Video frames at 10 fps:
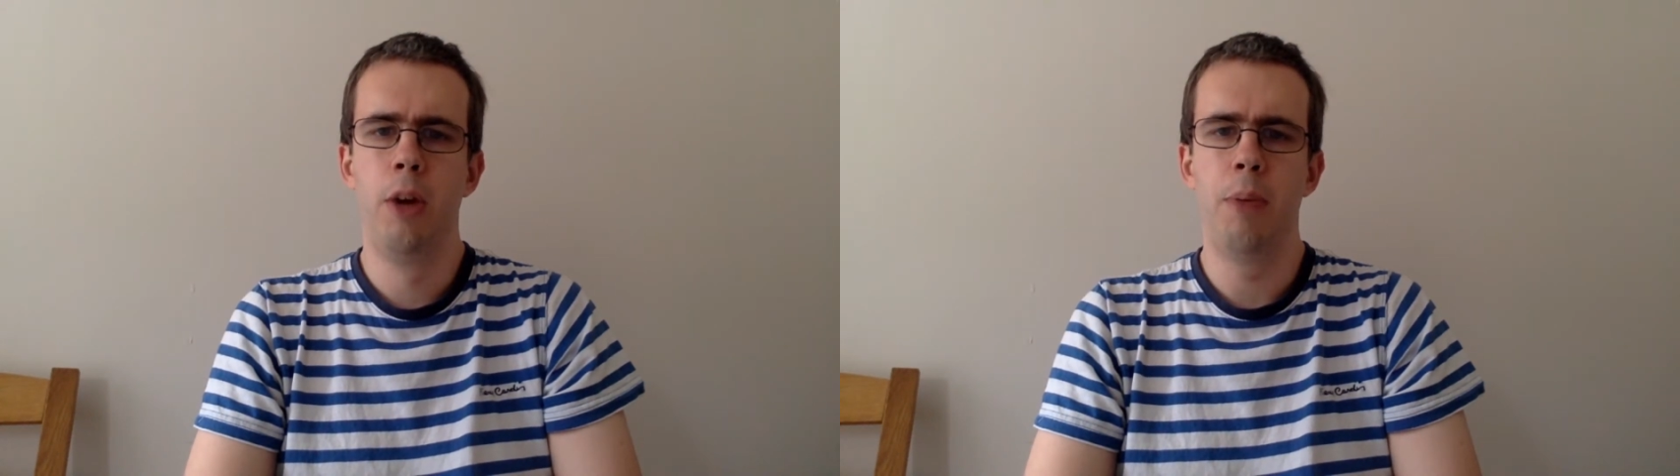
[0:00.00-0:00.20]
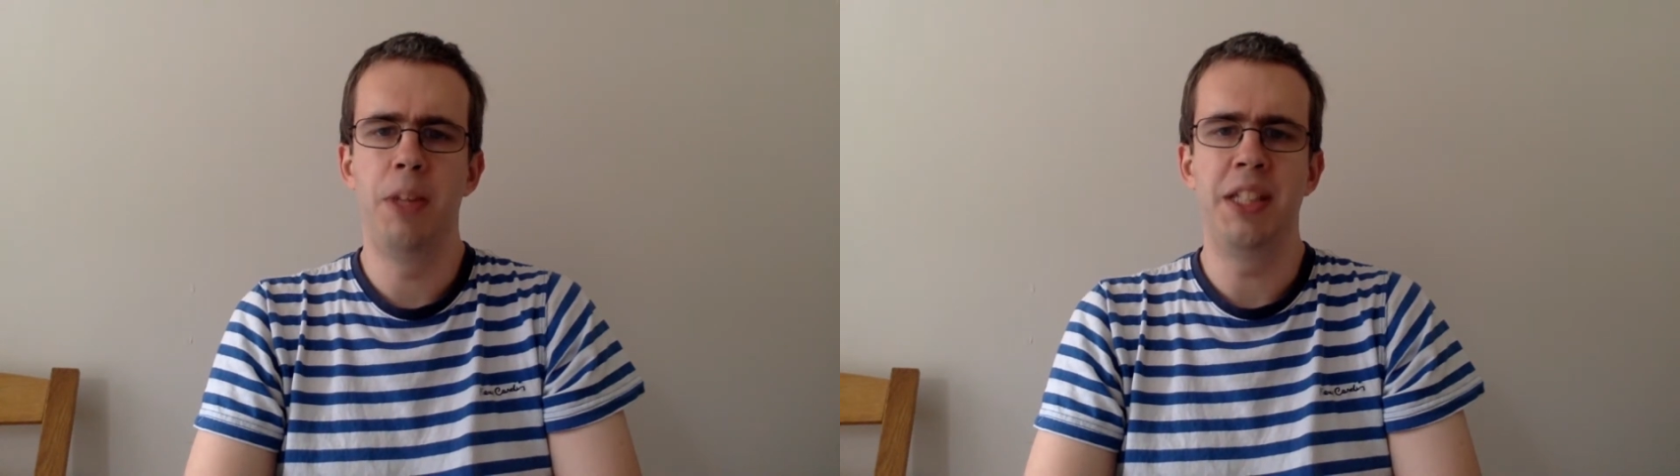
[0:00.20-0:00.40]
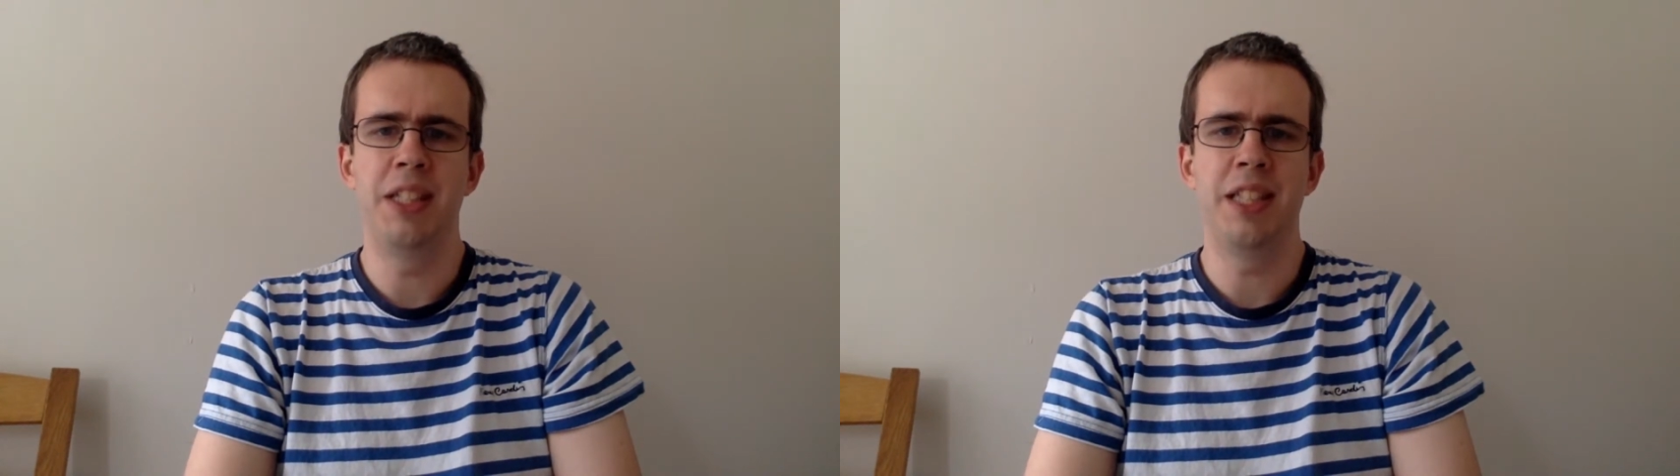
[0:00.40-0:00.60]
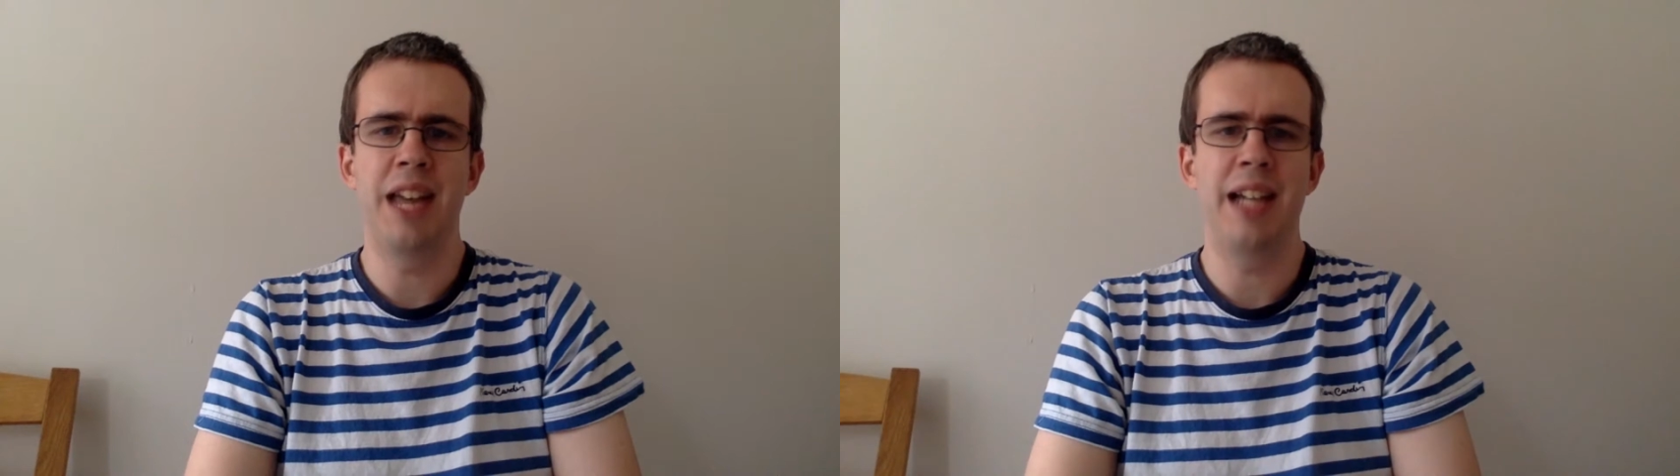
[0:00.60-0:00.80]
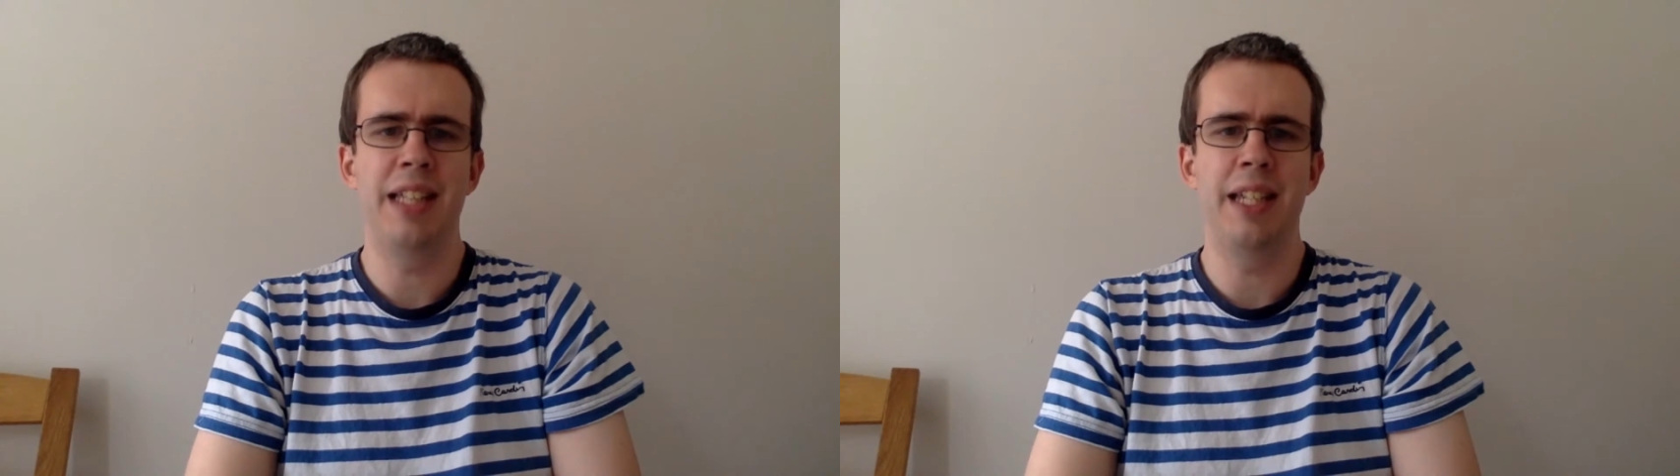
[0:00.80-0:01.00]
But Jesus
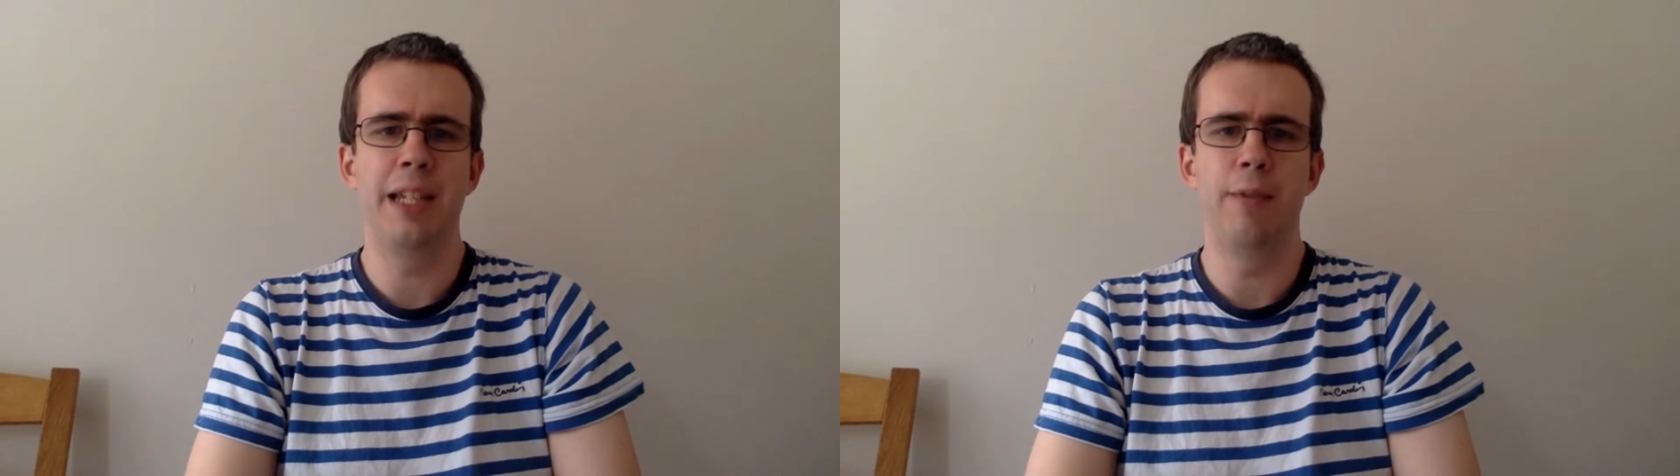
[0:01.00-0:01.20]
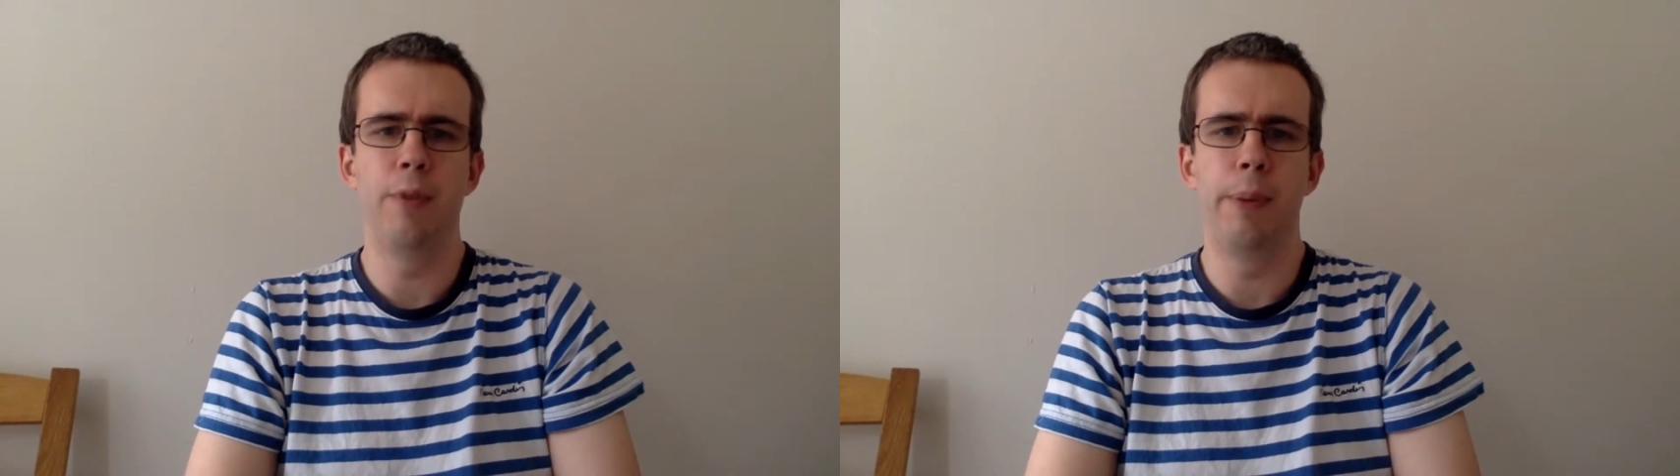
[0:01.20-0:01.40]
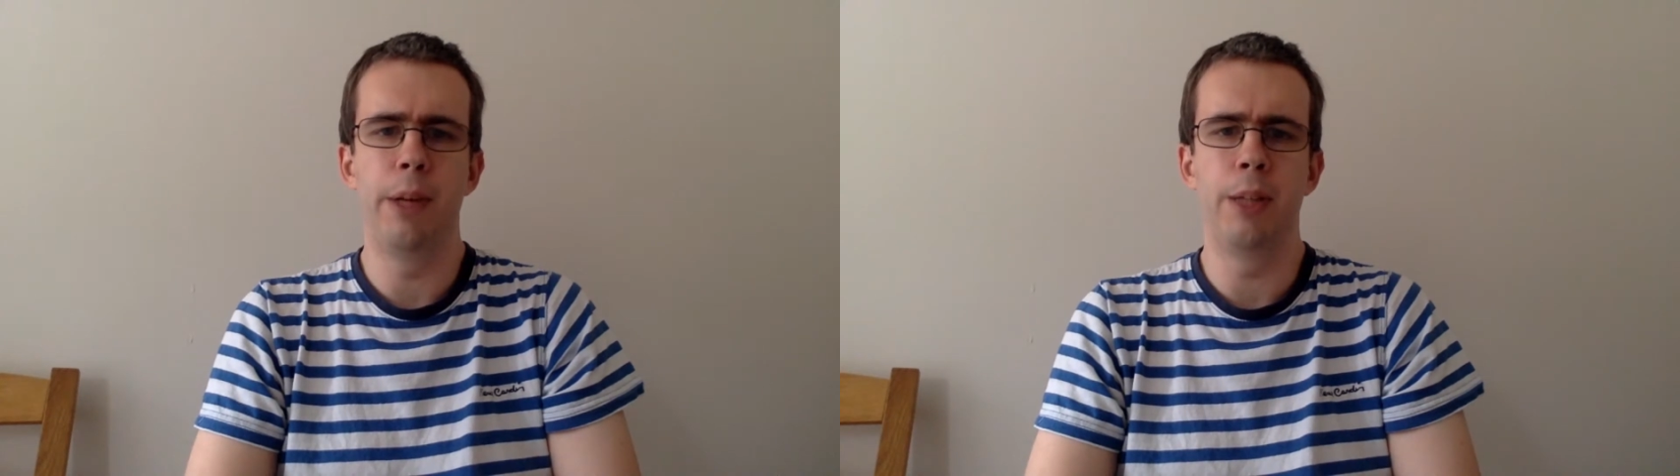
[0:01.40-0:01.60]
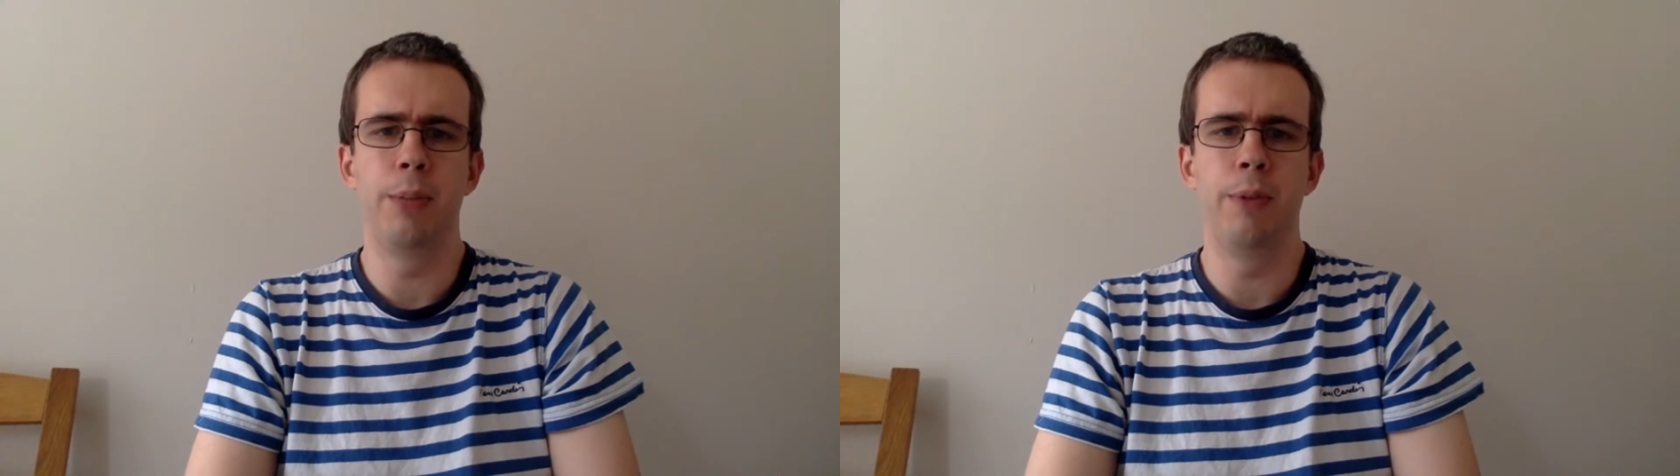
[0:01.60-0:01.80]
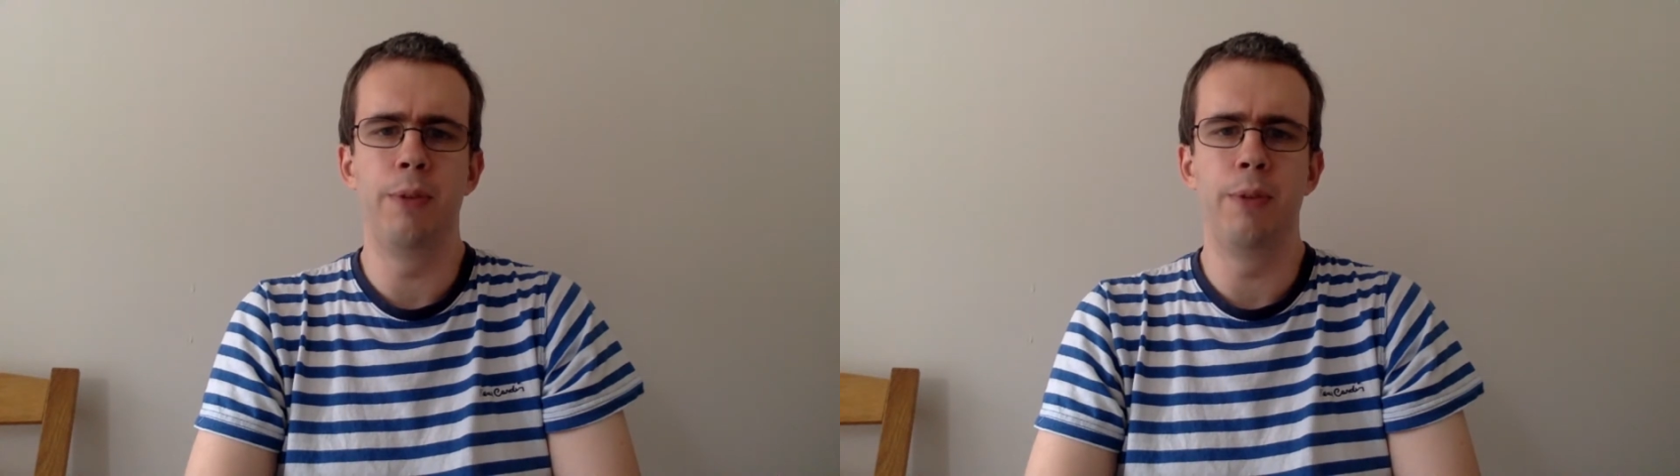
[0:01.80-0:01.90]
has taken the punishment